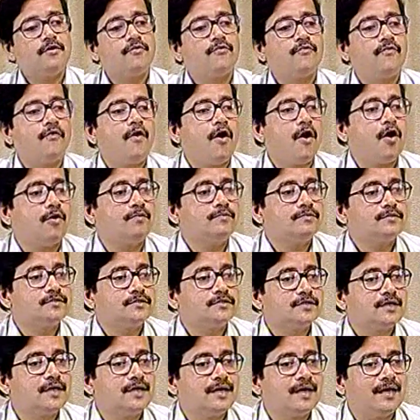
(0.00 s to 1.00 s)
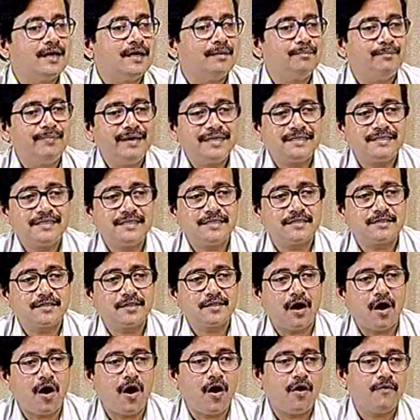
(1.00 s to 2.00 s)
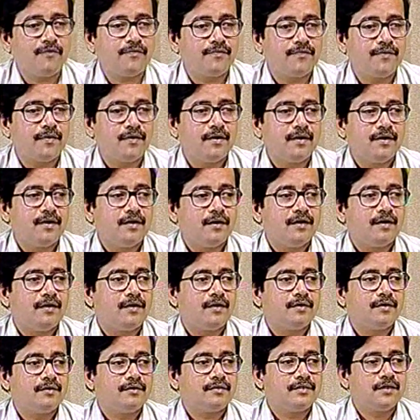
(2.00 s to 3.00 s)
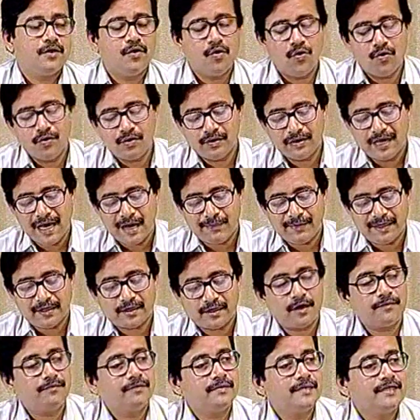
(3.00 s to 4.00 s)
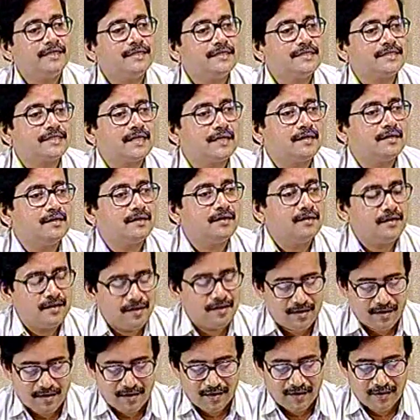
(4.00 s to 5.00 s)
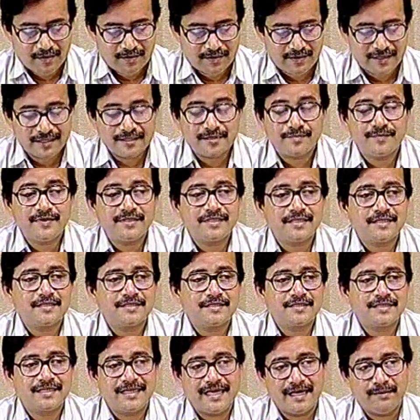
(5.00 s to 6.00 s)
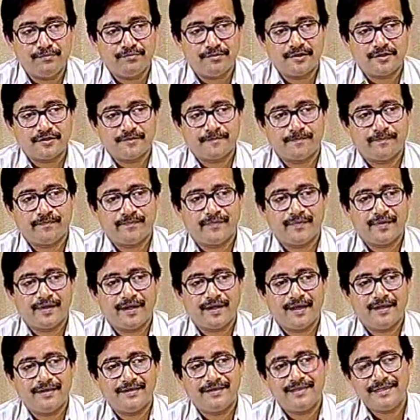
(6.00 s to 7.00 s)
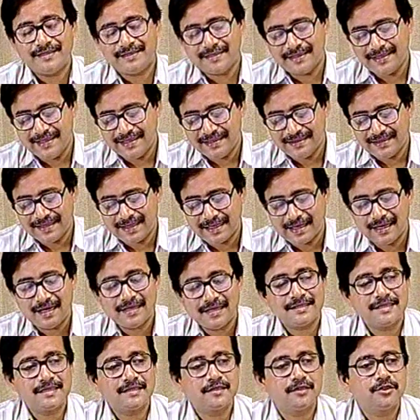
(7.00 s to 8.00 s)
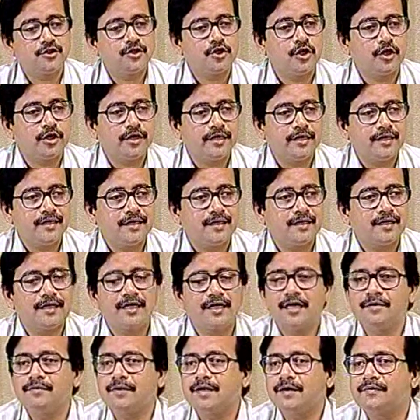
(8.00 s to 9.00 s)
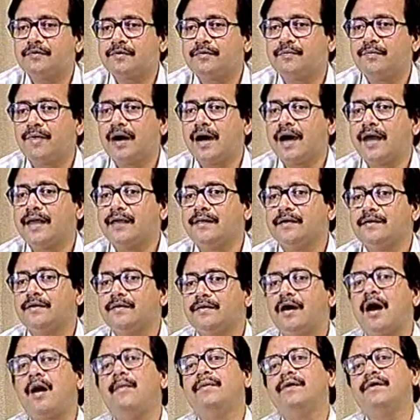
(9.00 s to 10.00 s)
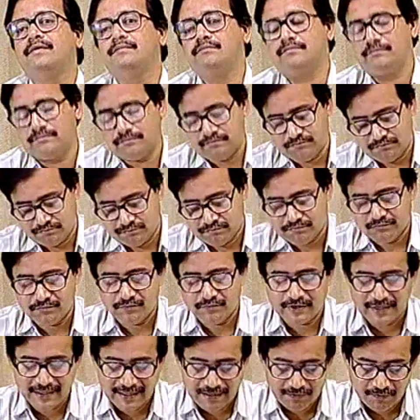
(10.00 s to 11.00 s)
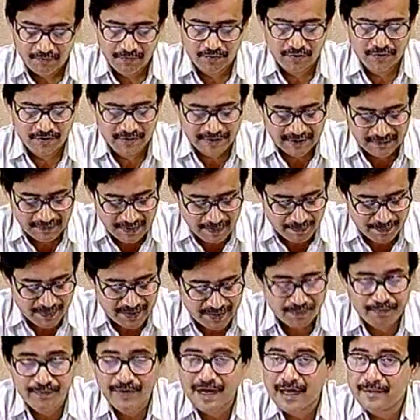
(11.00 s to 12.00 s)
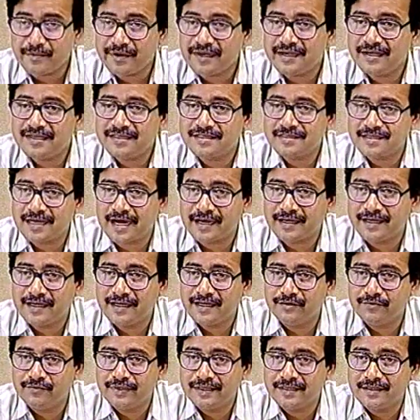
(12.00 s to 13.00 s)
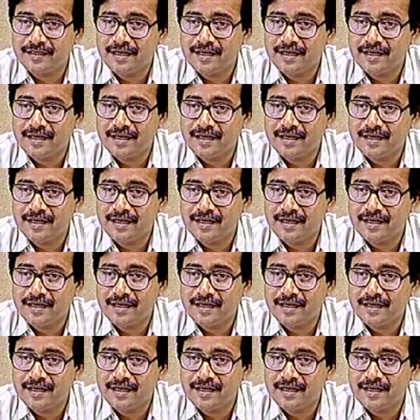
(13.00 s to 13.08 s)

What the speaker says: forms a basis of the whole gamut of digital transmission schemes. This is a classic theory developed by, whose development primarily started with